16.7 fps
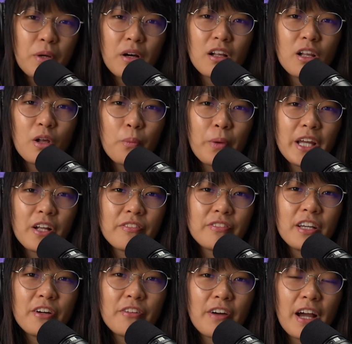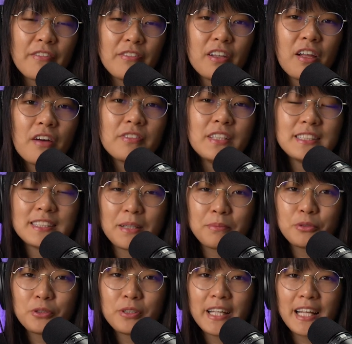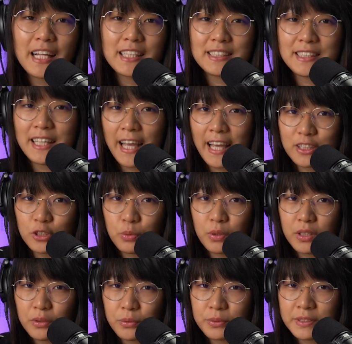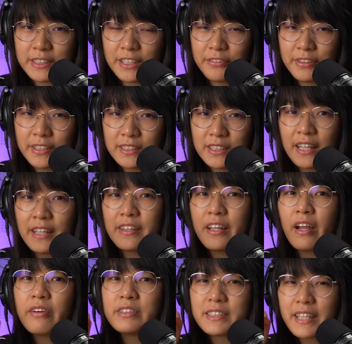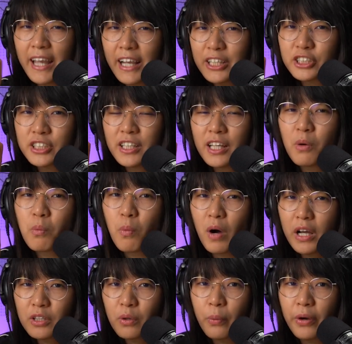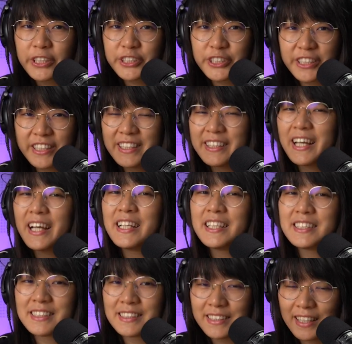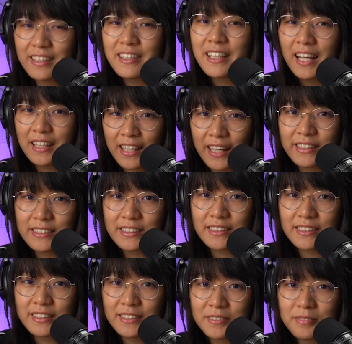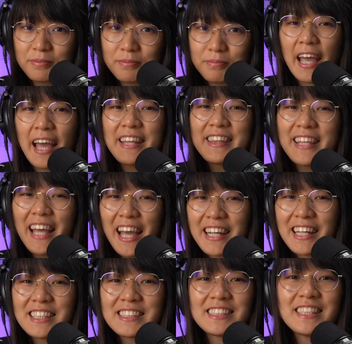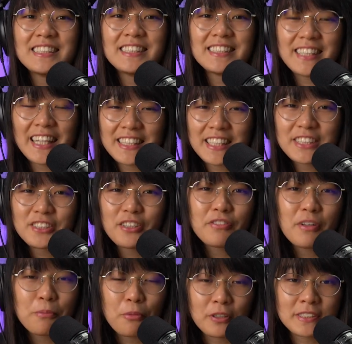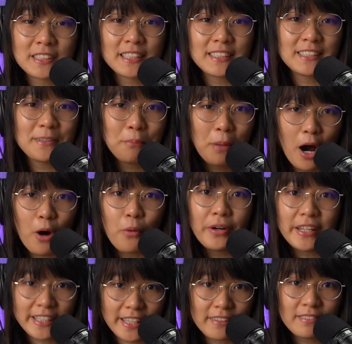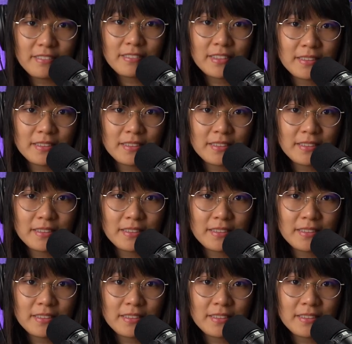we all aware of the arrival of the Samsung Galaxy S22 series, there's actually one question that is still unanswered, and that is the status of the processor powering it.